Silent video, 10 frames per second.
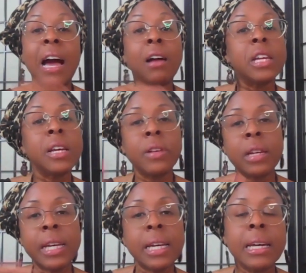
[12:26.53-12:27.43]
I'll leave a
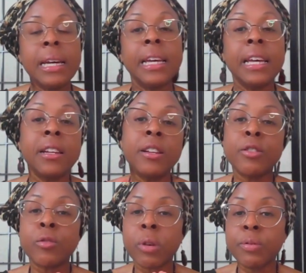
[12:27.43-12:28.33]
link in the
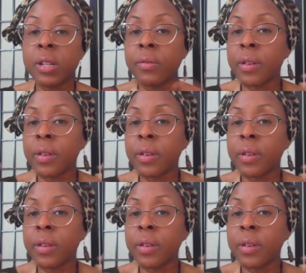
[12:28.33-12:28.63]
description if